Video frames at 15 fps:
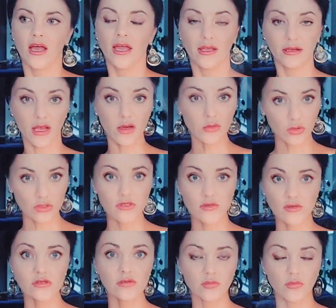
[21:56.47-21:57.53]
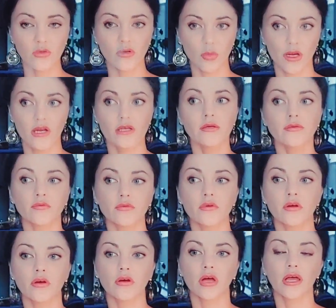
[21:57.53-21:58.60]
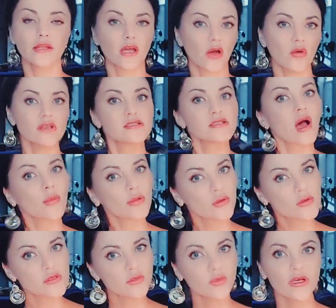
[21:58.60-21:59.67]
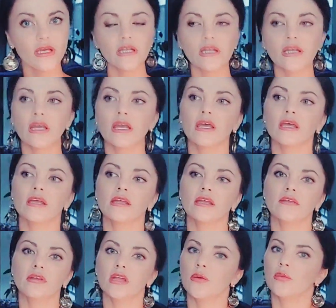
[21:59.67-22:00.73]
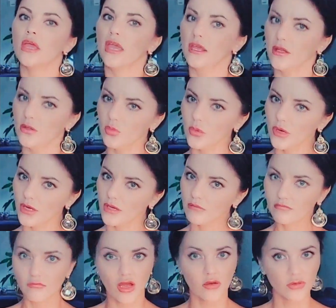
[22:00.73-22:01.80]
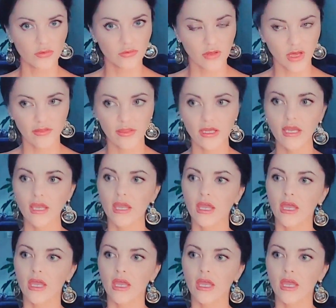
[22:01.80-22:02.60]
And I was losing weight, uh, and now I stopped losing weight, and even I'm gaining weight out of nothing.